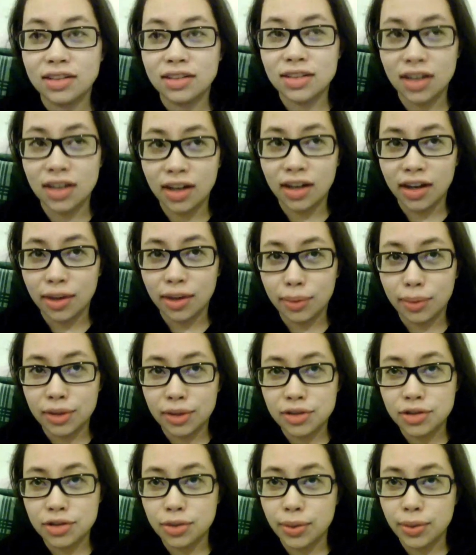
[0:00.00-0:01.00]
Today I
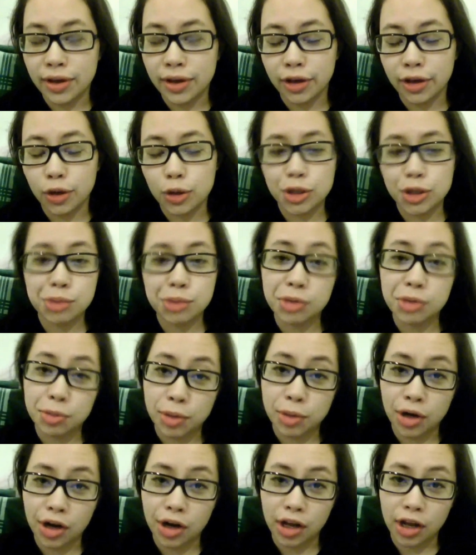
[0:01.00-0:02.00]
went to a Christmas
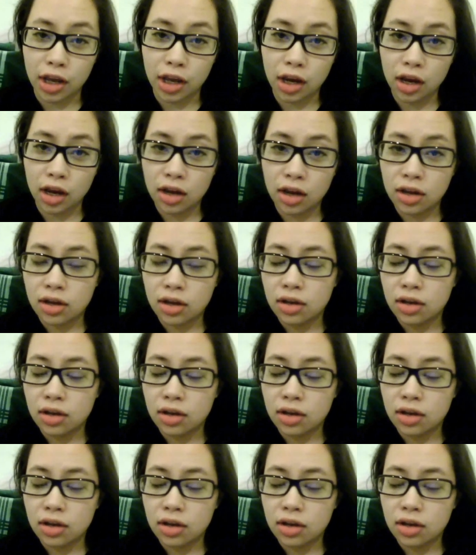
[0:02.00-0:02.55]
party